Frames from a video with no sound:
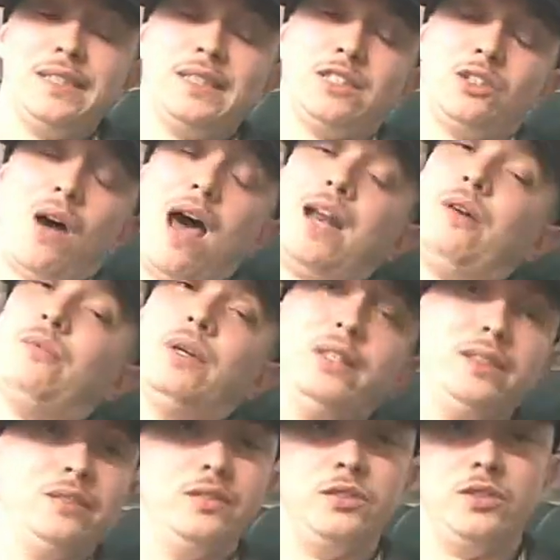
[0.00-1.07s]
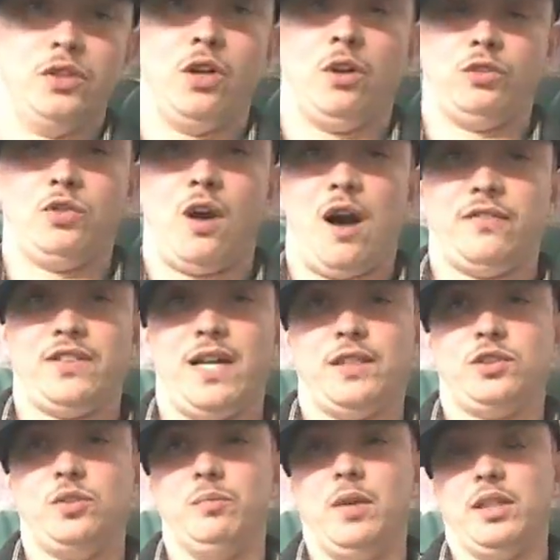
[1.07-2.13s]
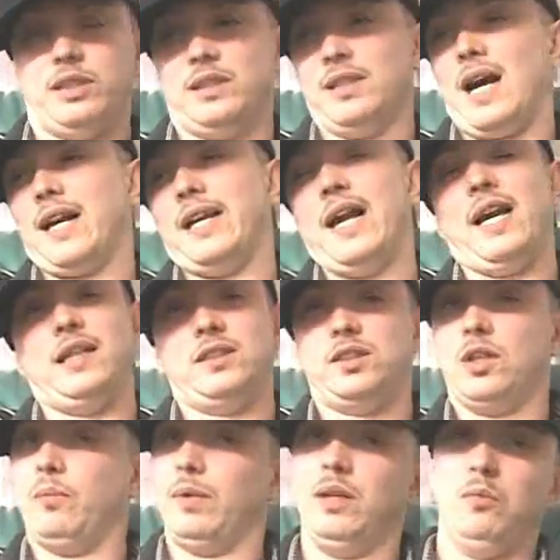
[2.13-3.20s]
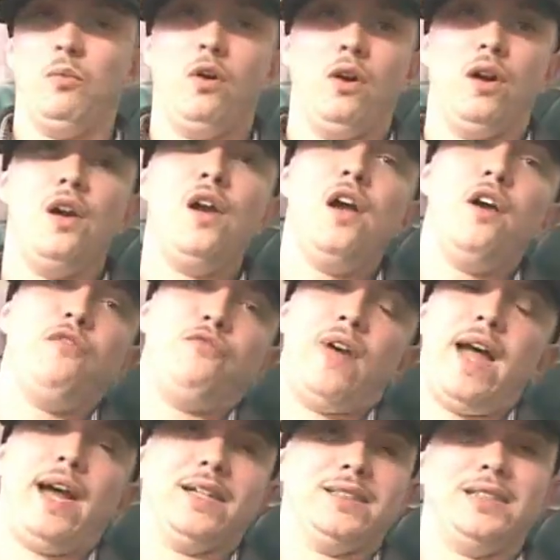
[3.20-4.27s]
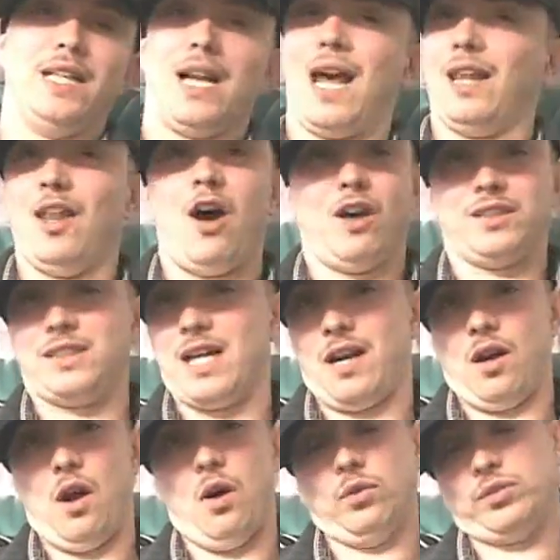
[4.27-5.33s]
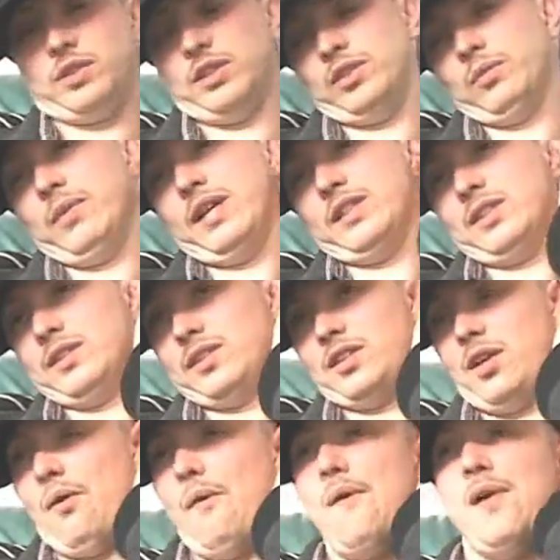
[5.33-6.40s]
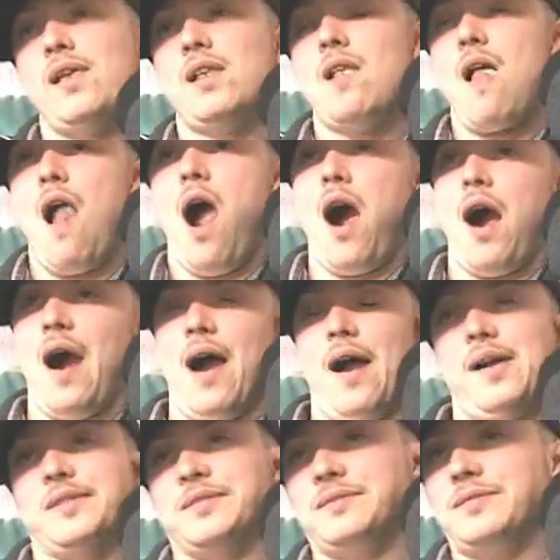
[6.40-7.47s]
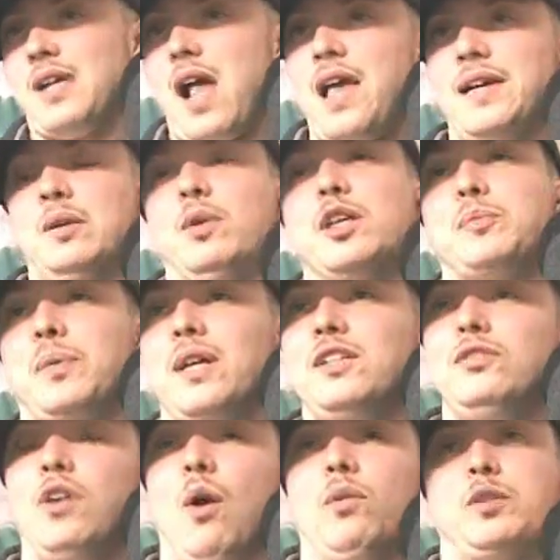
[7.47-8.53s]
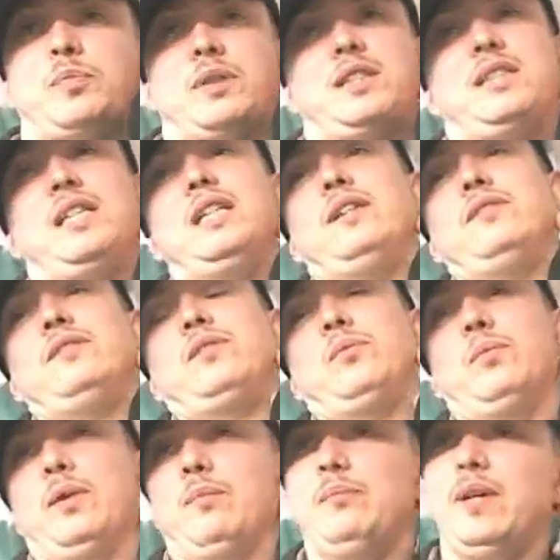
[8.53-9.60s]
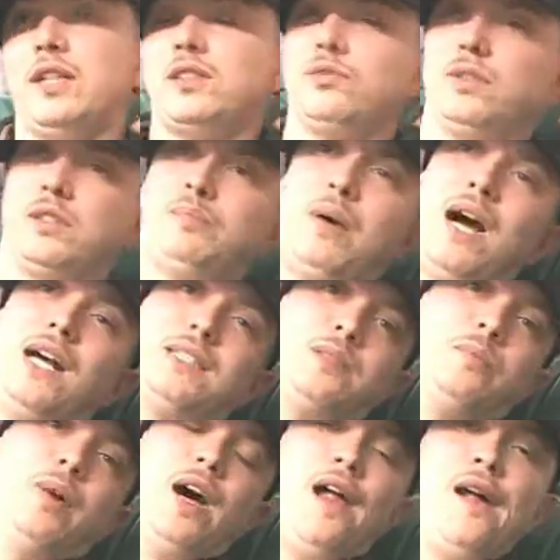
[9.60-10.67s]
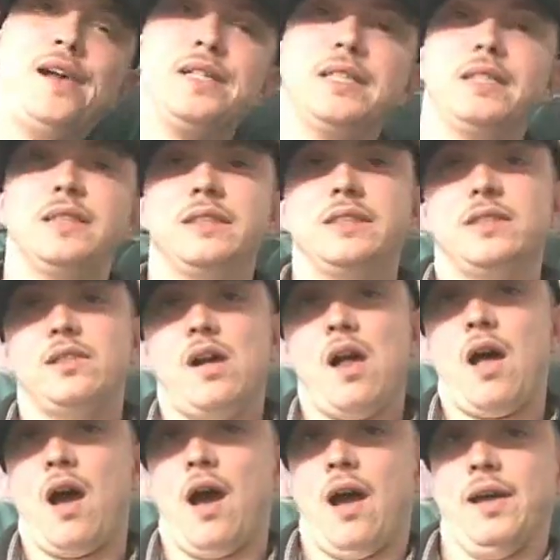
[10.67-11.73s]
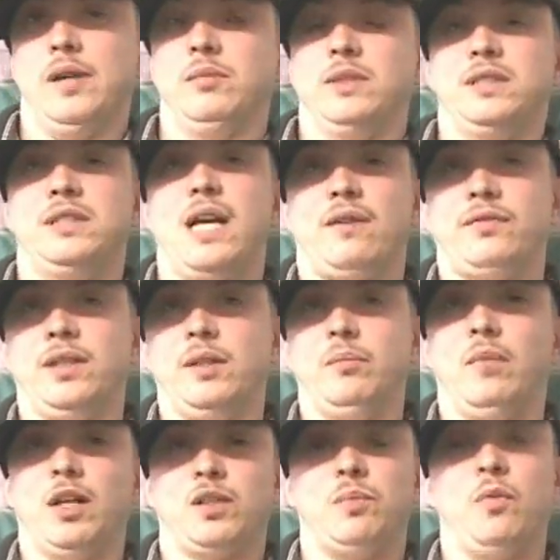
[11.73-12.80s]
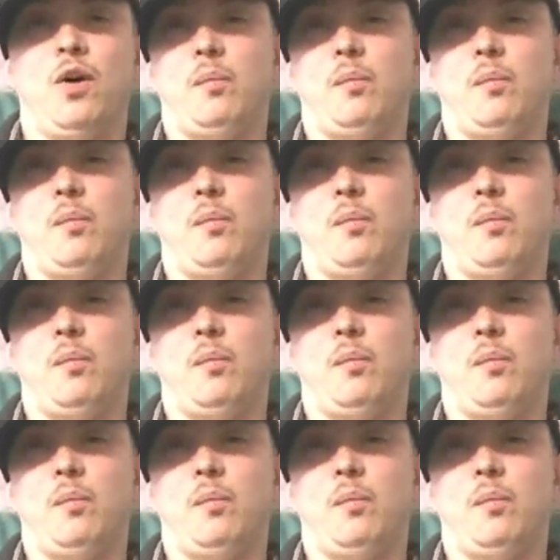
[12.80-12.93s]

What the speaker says: So I didn't really, you know, draw off that too much, and I gained so many more fans than I lost out of the whole situation. So it was, you know, it was perceived with mixed response, but it was definitely much more